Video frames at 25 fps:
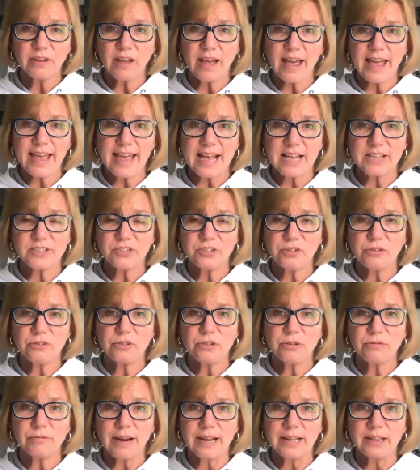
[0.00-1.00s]
I asked you
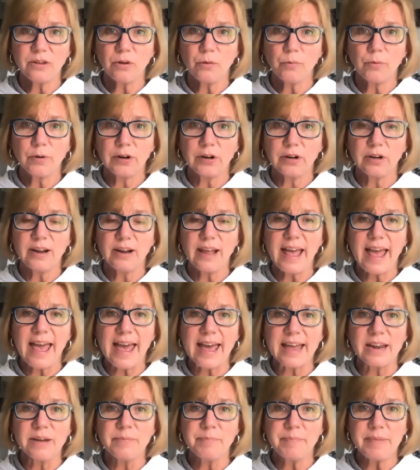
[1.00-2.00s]
to write the word
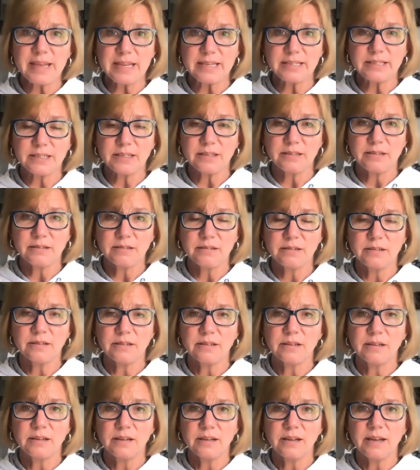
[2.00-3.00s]
admit,
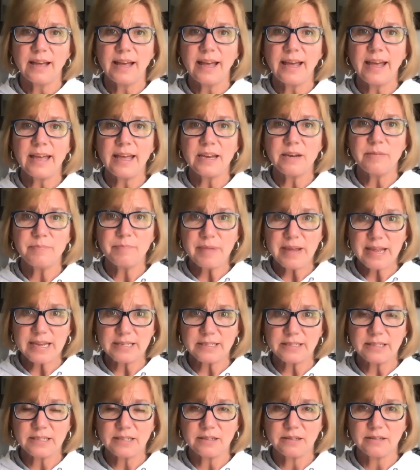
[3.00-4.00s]

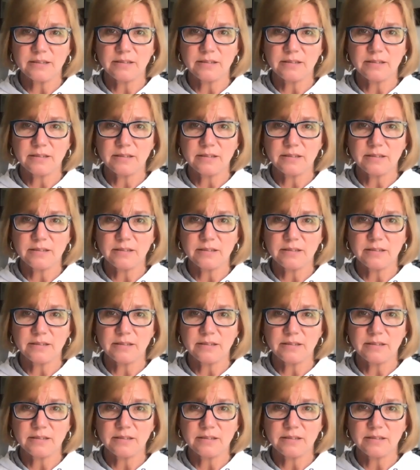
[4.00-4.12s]
admit.